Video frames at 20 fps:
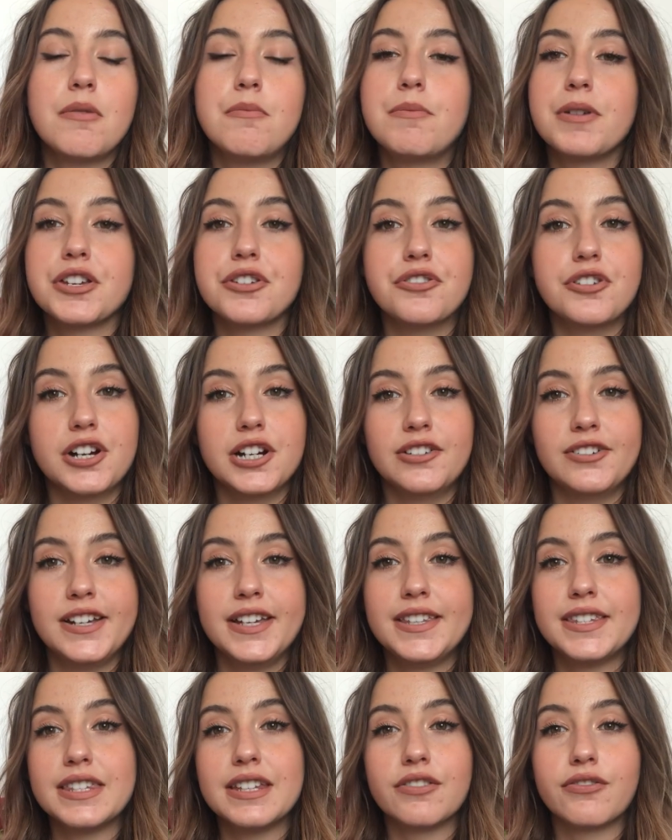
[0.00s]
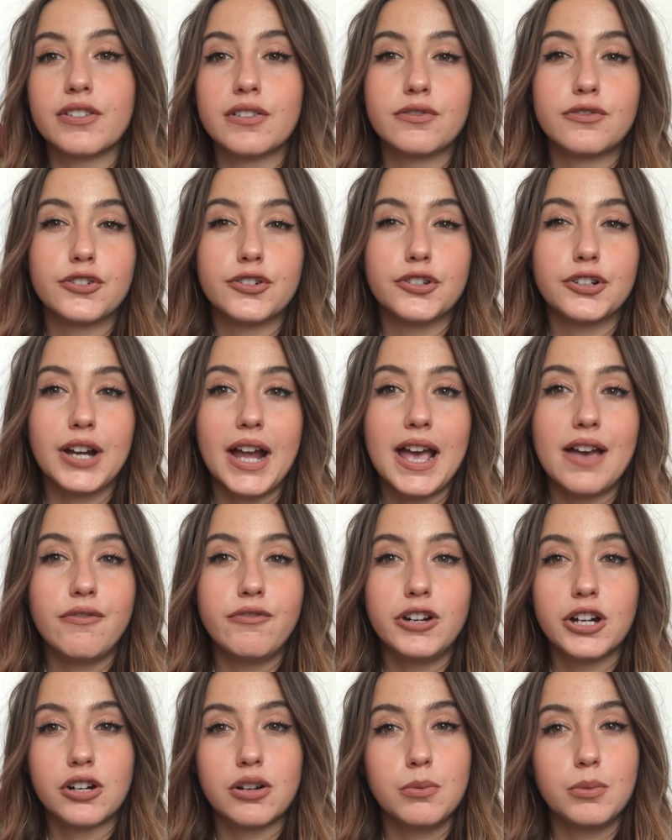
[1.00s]
but you know, it's different for
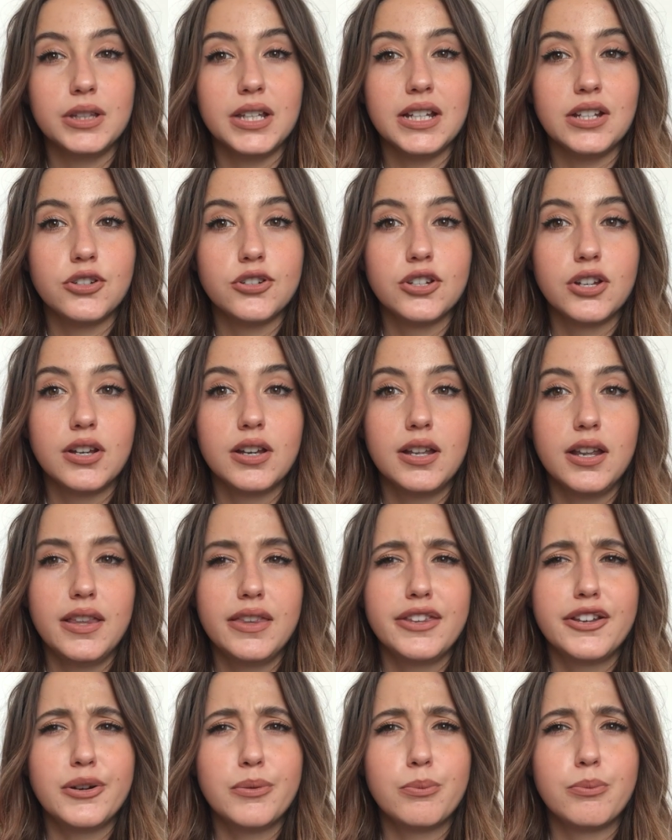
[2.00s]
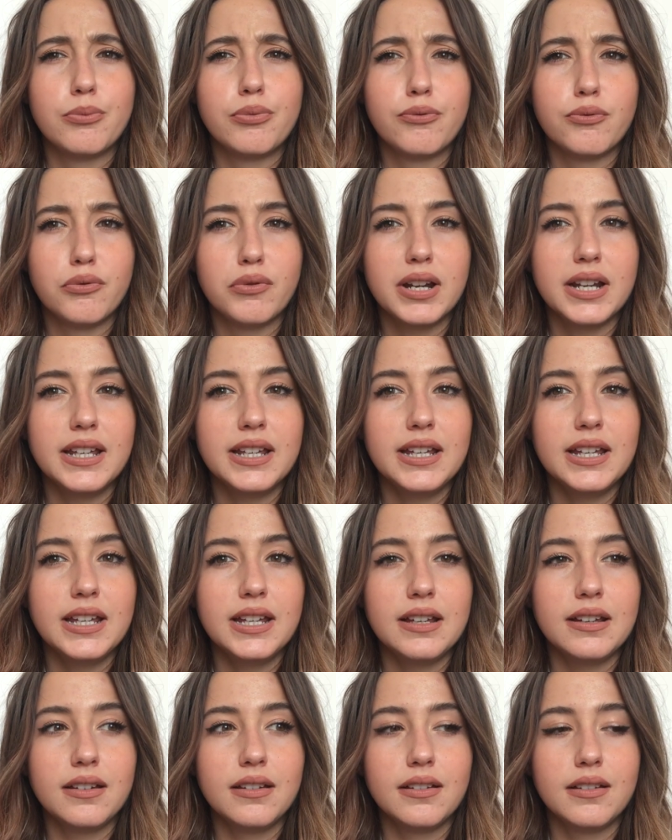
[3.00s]
every accommodation. They're
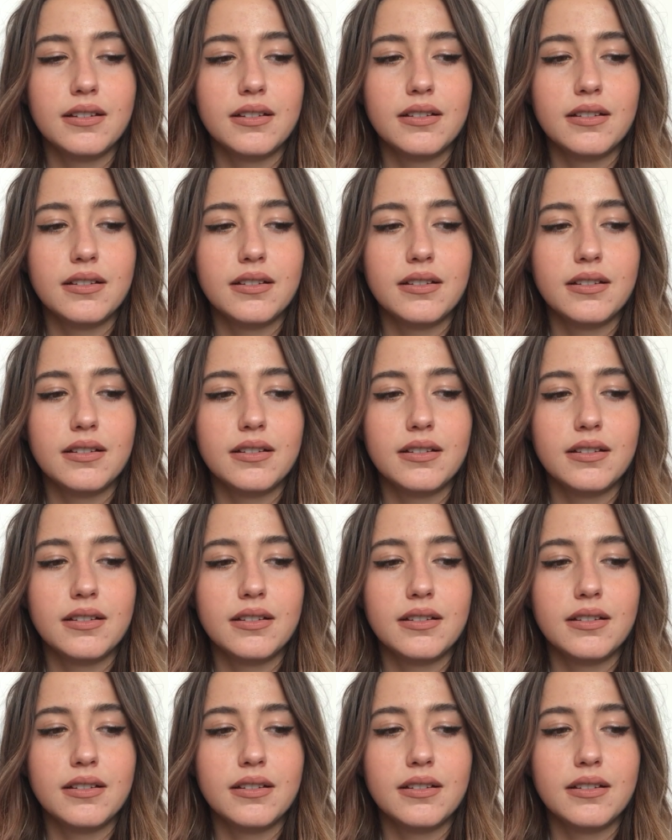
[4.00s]
pretty